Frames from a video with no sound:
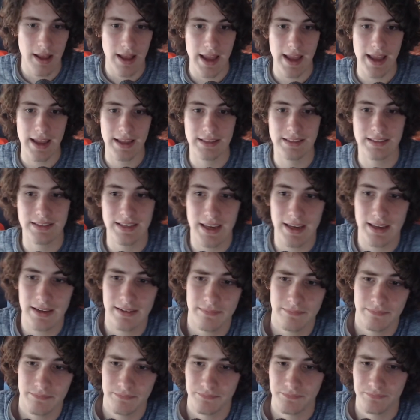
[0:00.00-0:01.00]
And
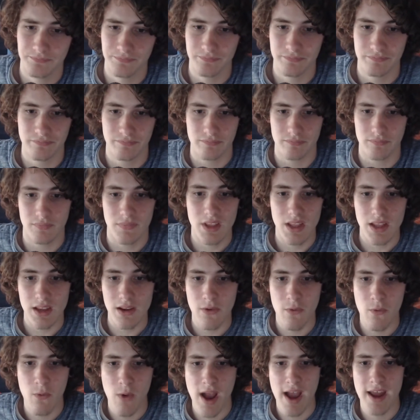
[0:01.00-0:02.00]
then
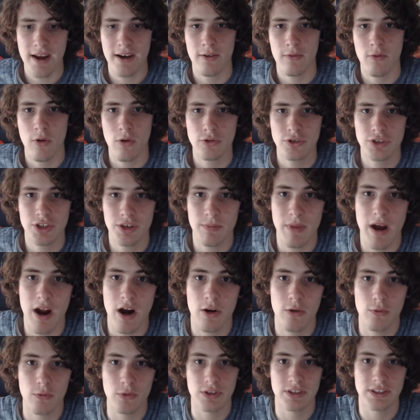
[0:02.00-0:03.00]
when
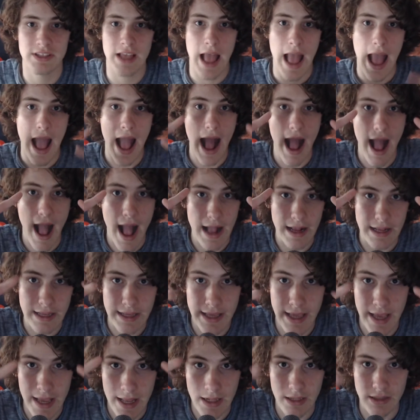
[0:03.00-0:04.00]
Orochimaru was
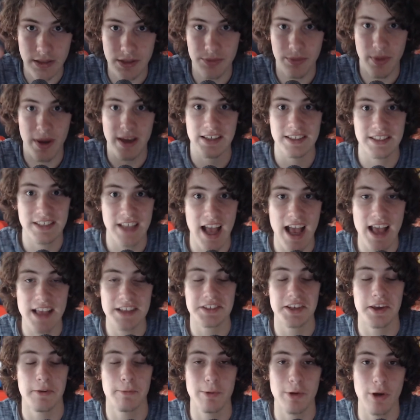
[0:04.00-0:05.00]
killed by
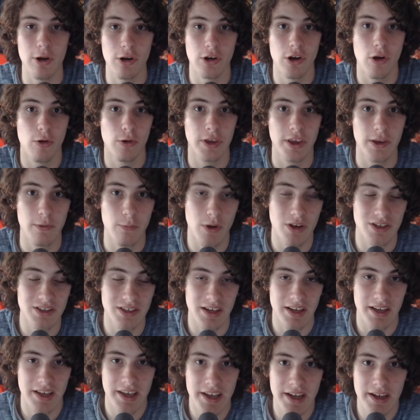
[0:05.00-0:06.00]
Sasuke, we all know he
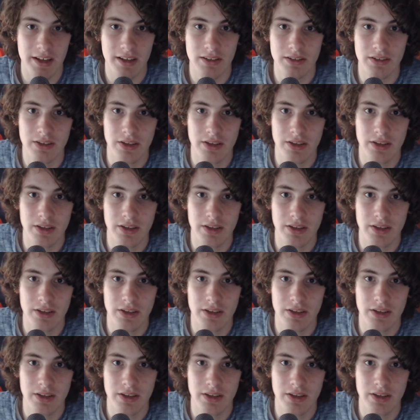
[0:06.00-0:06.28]
wasn't killed,